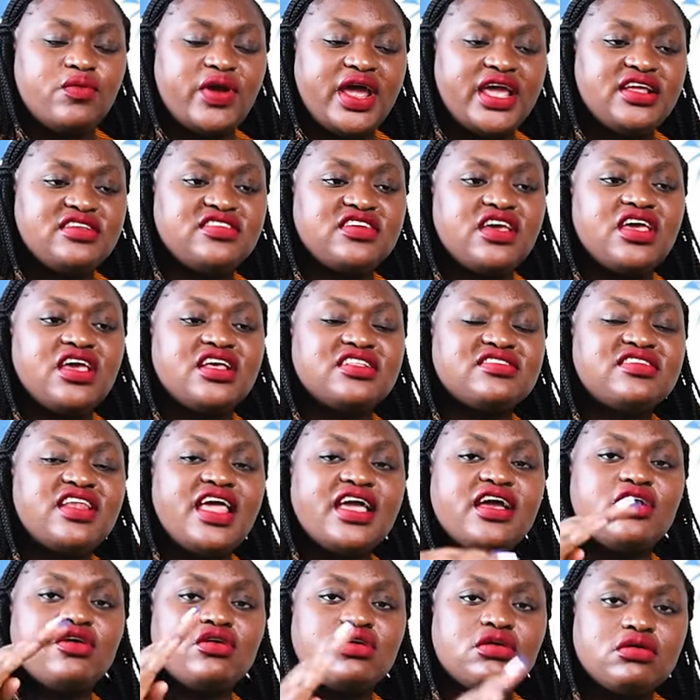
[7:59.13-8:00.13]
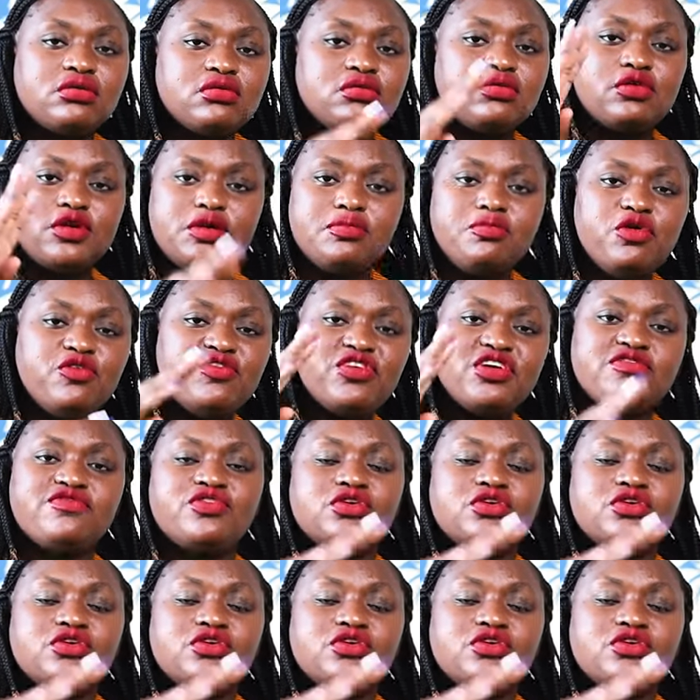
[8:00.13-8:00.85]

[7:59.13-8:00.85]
right? It's like removing